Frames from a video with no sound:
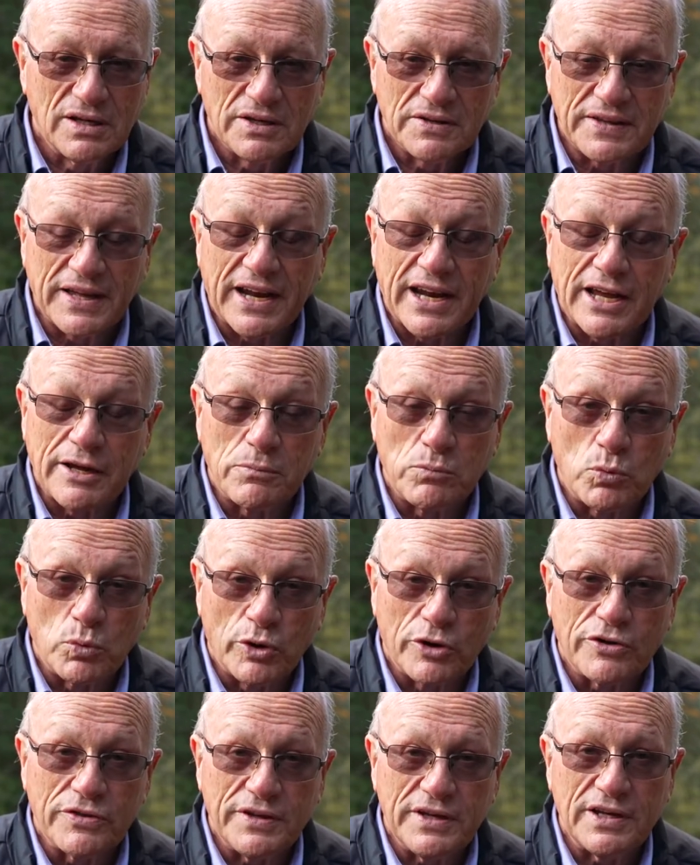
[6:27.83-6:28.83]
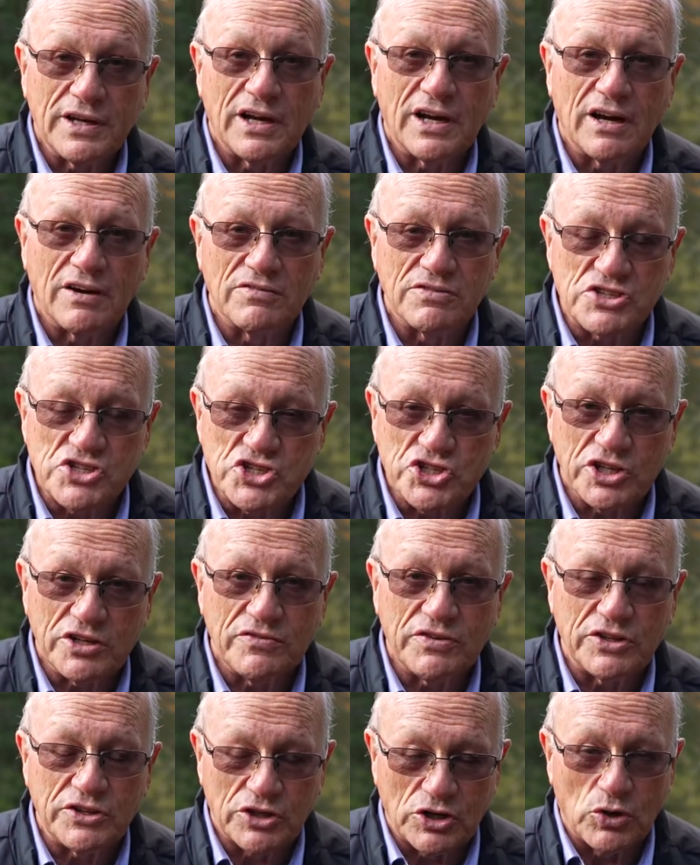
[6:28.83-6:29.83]
that I am worthy of
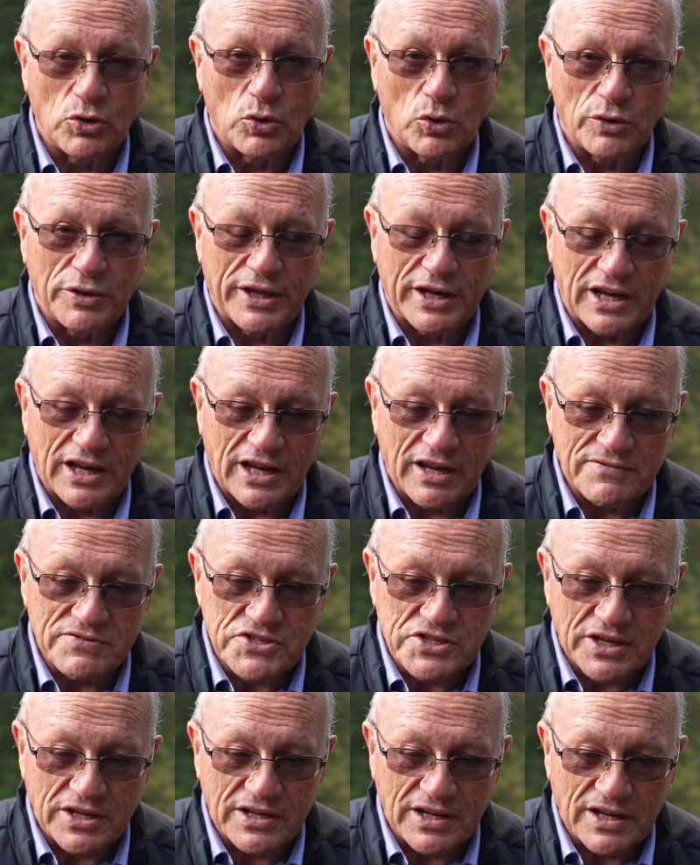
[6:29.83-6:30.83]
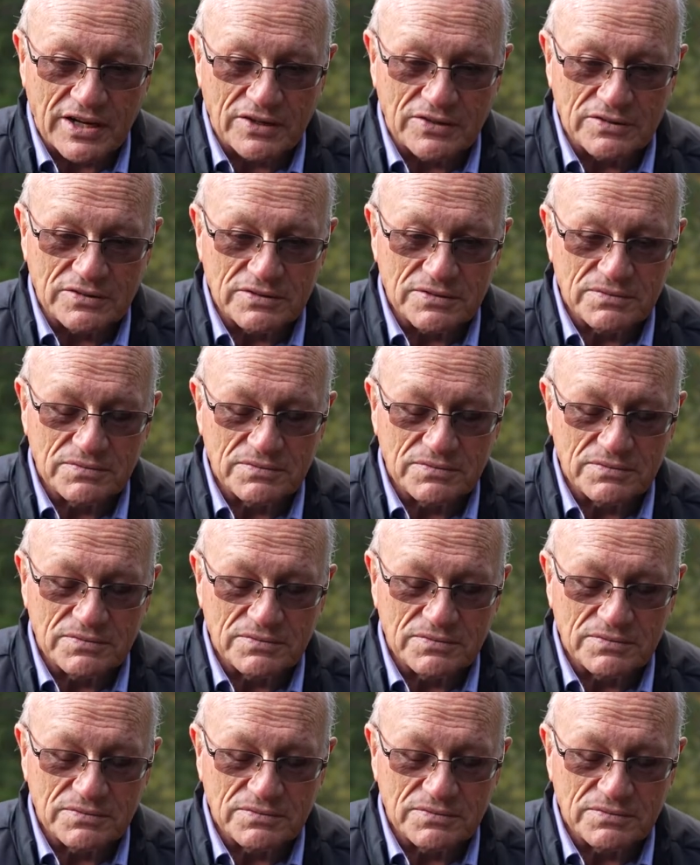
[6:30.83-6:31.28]
achieving the goal that I have set out?